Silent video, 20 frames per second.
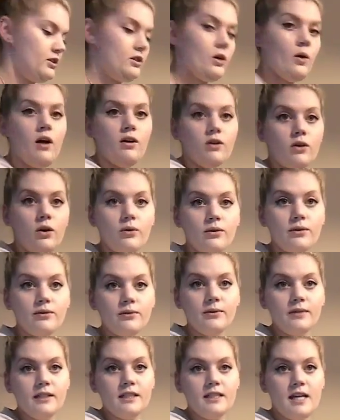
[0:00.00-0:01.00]
So I'll go
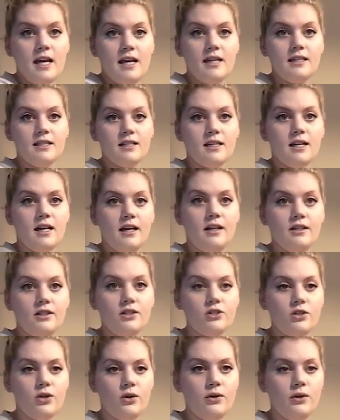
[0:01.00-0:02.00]
through the days and kind
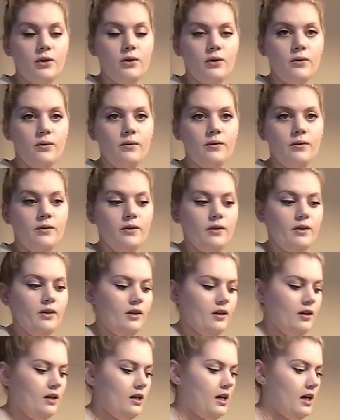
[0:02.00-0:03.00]
of show you
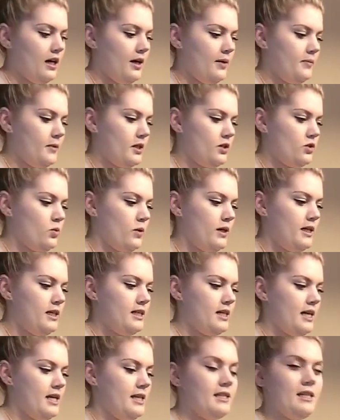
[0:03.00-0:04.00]
um, the 20
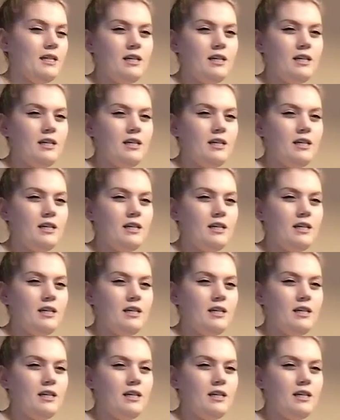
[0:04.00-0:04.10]
days.